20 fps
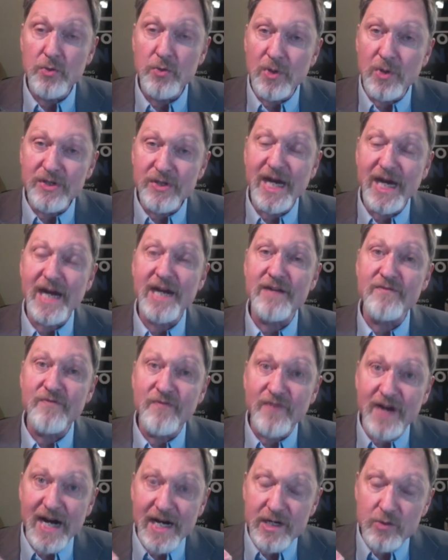you will not
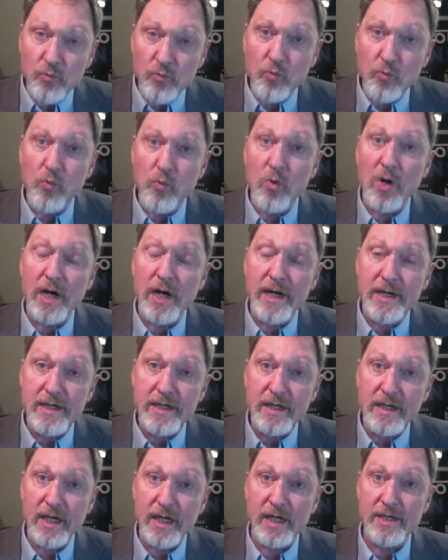find
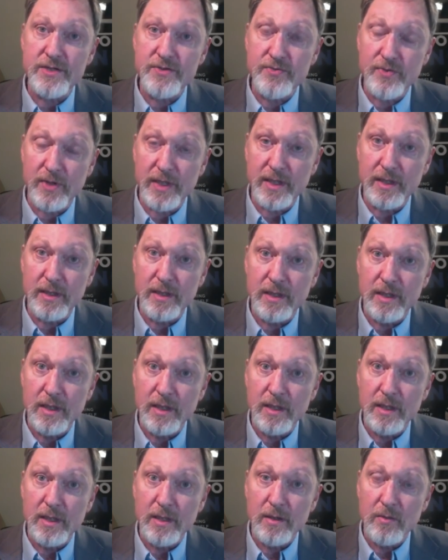one country
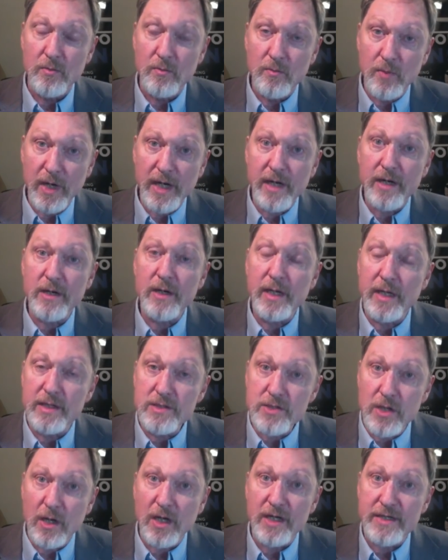where
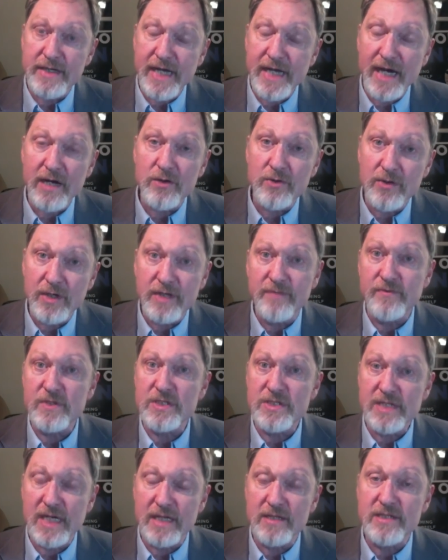it's gone down or even
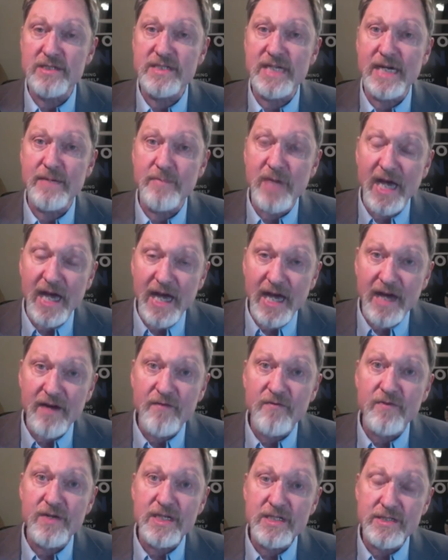stayed the same.
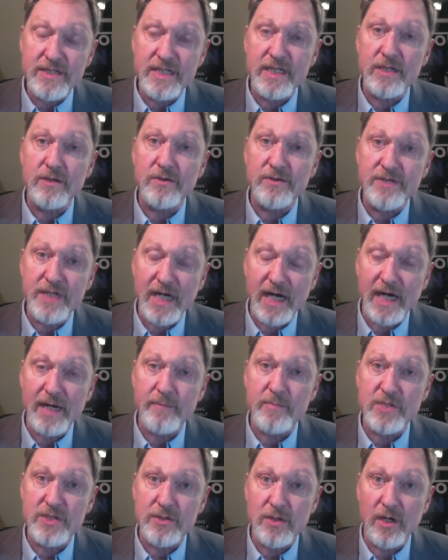Every yeah. single
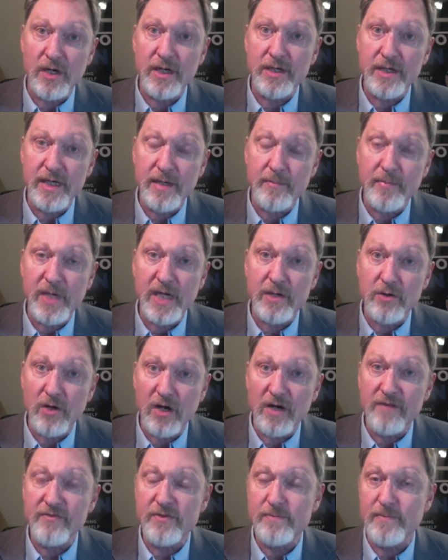time it's gone up, and
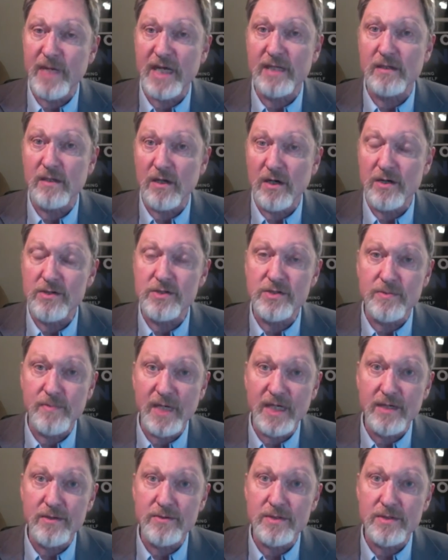often by large
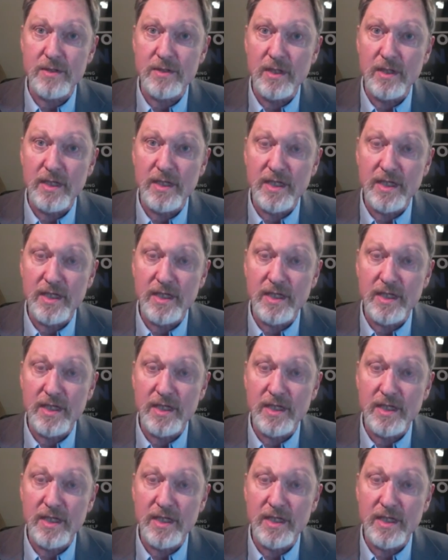amounts,